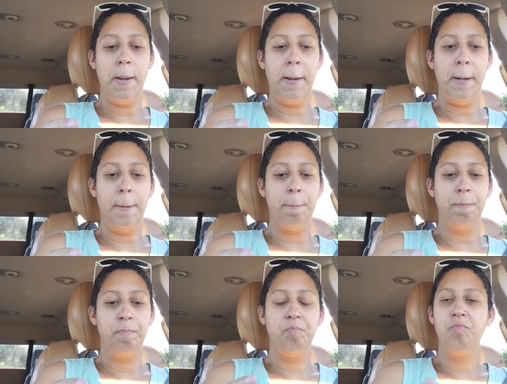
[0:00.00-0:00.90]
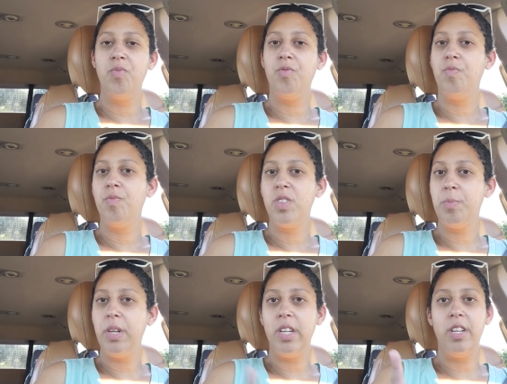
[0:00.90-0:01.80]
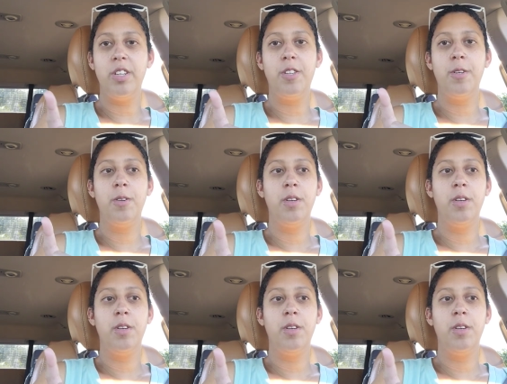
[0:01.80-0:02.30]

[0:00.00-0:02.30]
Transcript: Um, spinach,